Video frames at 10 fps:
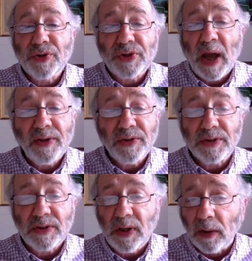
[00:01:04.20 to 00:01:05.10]
stands
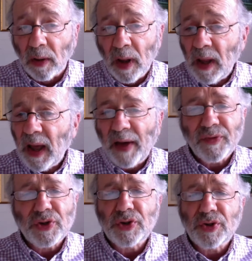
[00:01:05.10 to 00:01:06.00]
still at
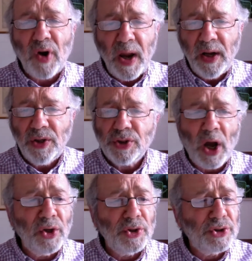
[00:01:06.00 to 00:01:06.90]
the strange,
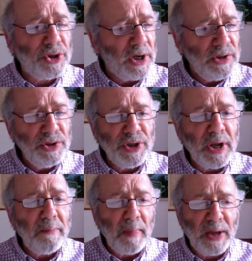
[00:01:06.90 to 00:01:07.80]

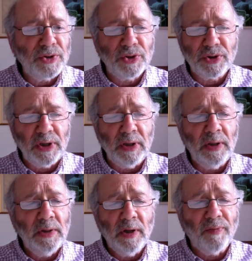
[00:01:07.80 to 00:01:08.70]
unchanging majesty
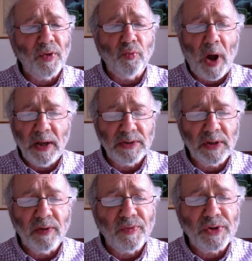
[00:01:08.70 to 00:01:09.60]
of the
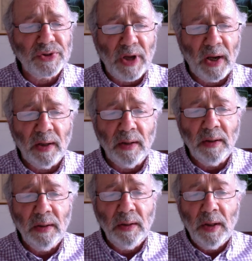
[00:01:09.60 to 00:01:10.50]
rising of the sun,
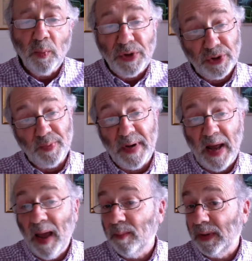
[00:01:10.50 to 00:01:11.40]
which has been
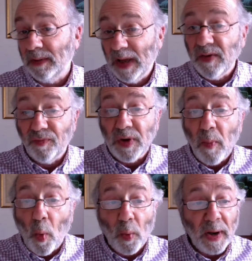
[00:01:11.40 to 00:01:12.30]
happening every
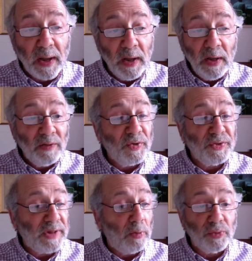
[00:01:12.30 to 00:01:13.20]
morning for
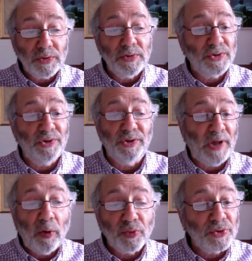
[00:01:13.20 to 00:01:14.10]
thousands and
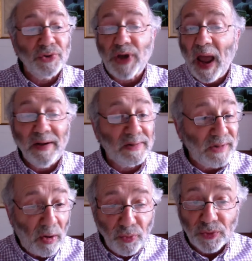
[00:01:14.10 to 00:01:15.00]
thousands and
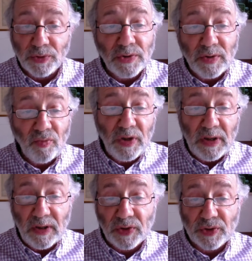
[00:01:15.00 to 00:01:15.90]
thousands of
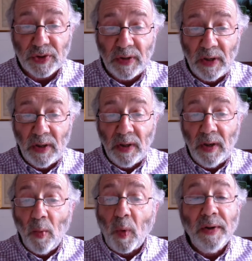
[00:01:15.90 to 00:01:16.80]
years.
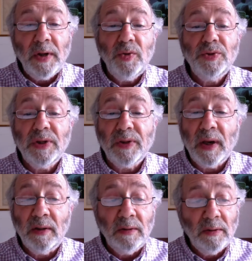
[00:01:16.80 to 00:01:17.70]
One knows it
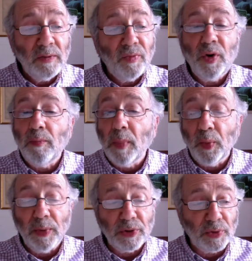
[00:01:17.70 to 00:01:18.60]
then for a
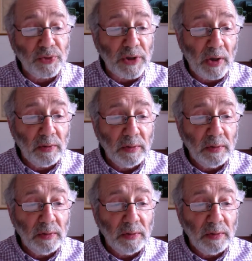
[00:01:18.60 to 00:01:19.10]
moment or so.